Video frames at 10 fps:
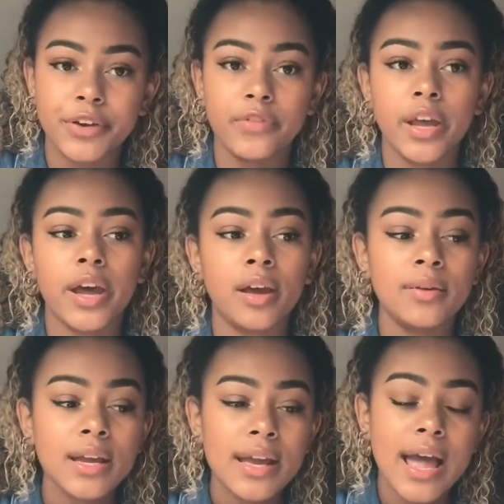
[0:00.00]
of you,
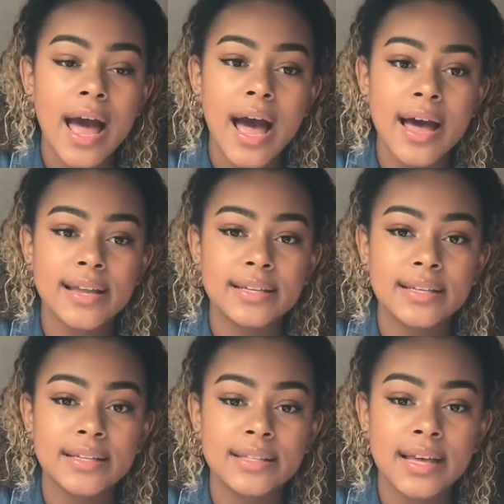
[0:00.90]

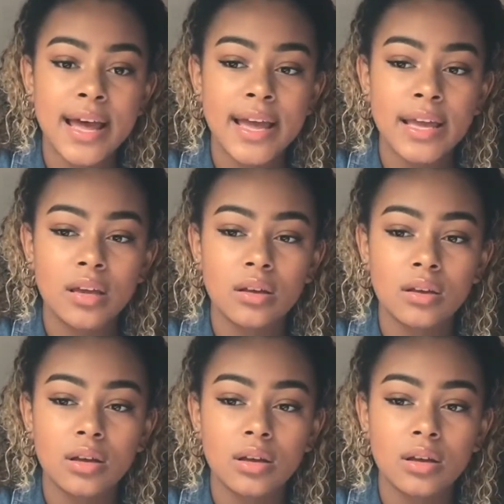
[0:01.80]
and they